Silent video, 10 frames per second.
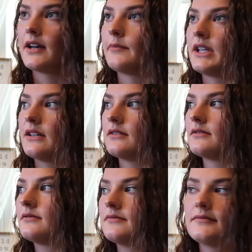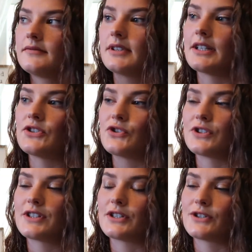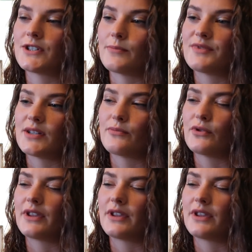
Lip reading: I mean, it's just, there's some simple